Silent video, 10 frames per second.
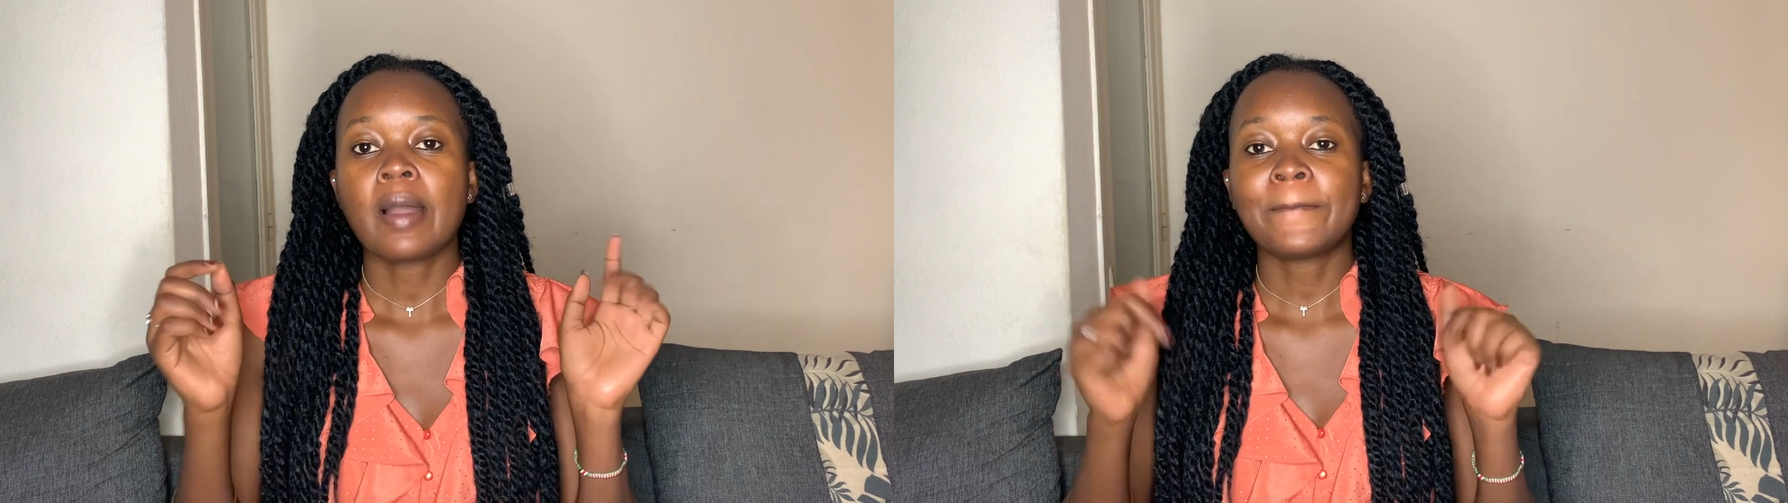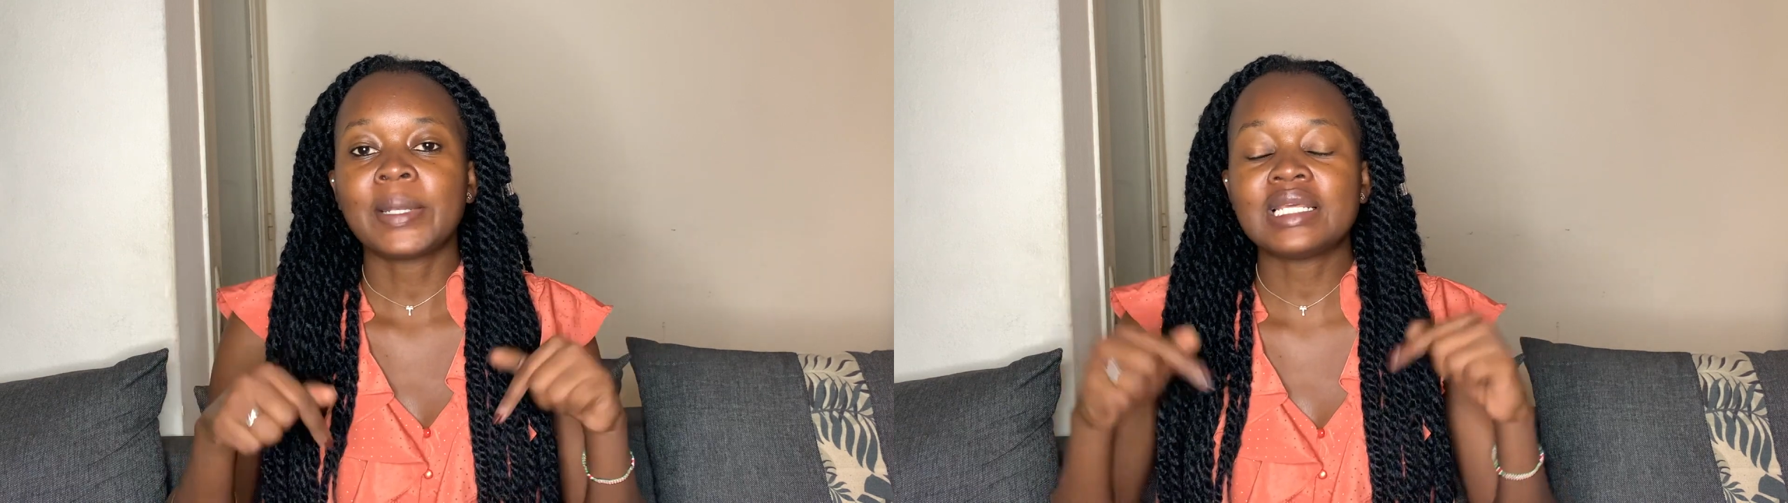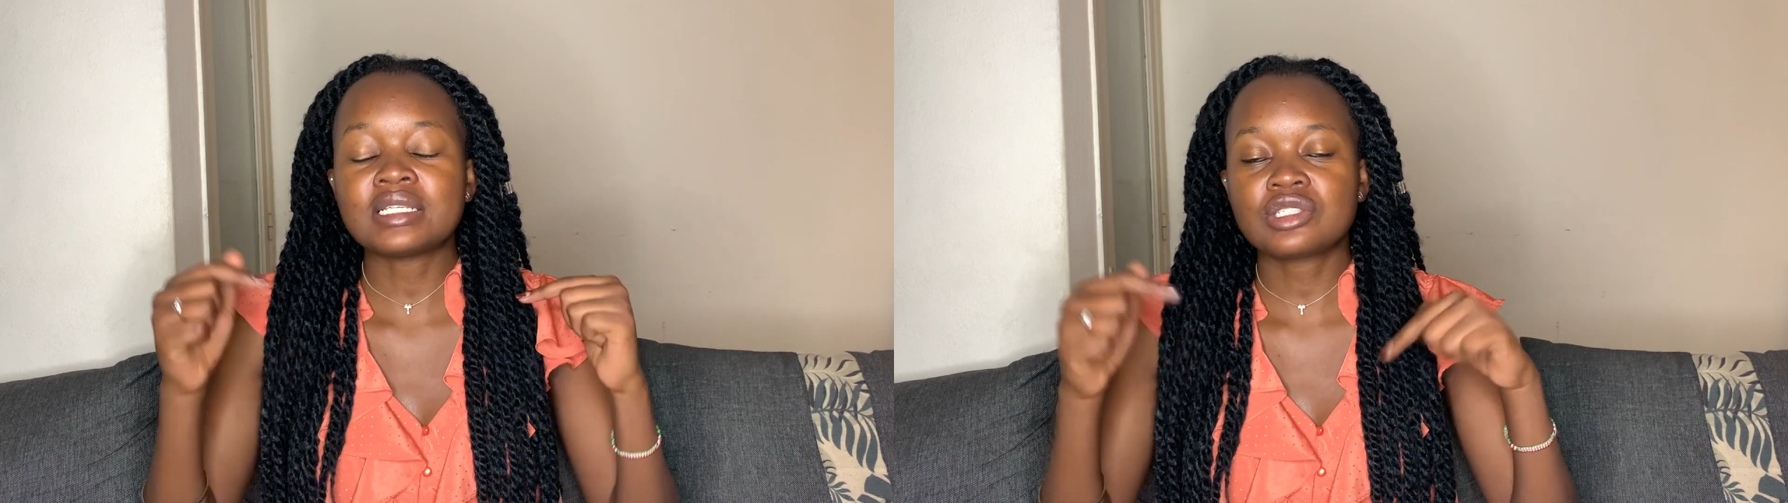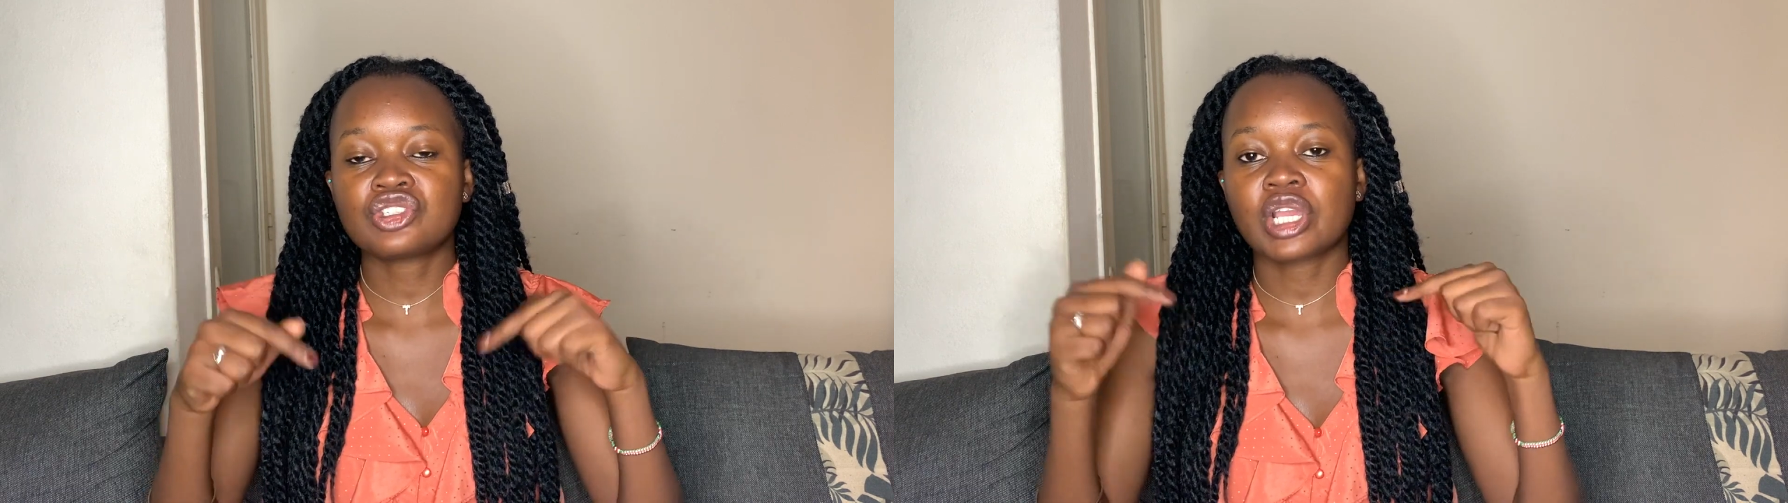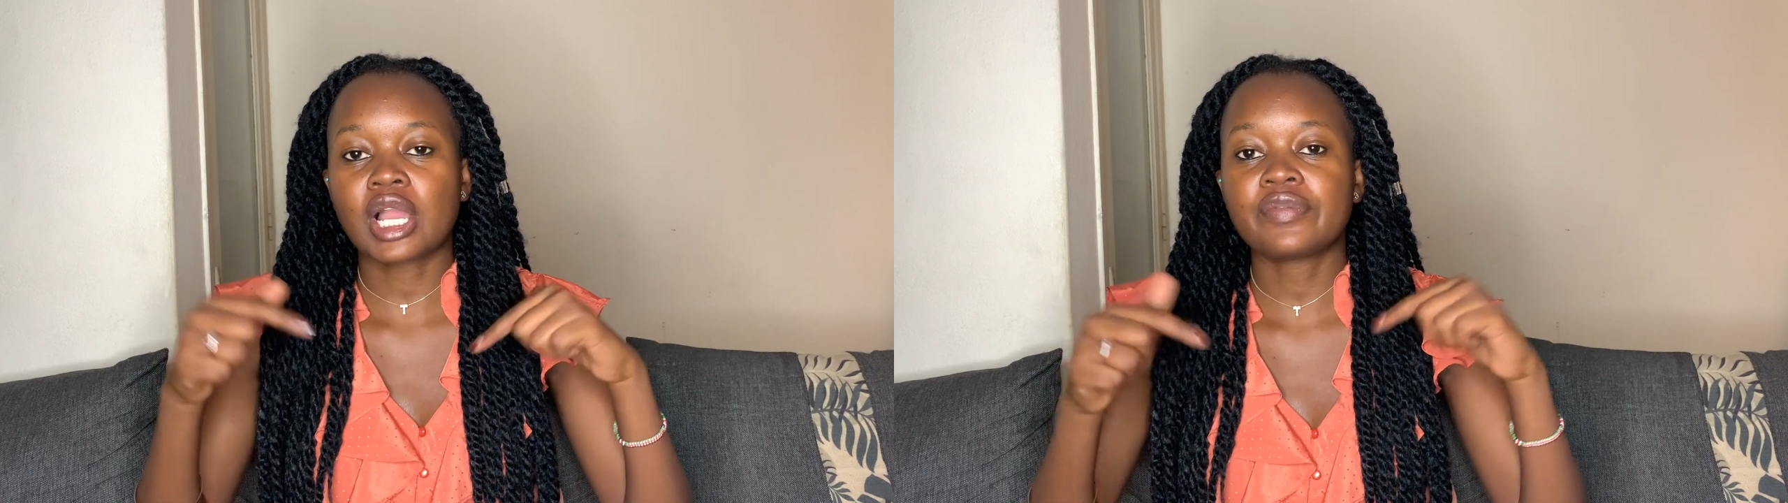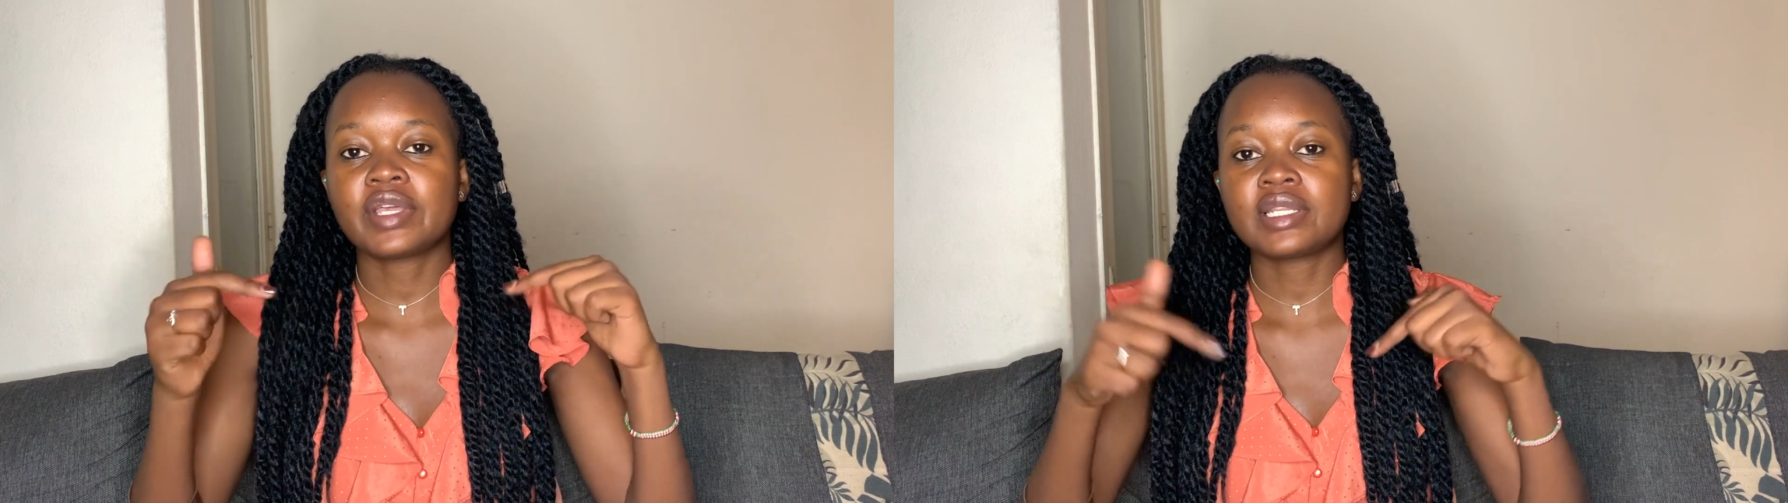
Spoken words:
please check out the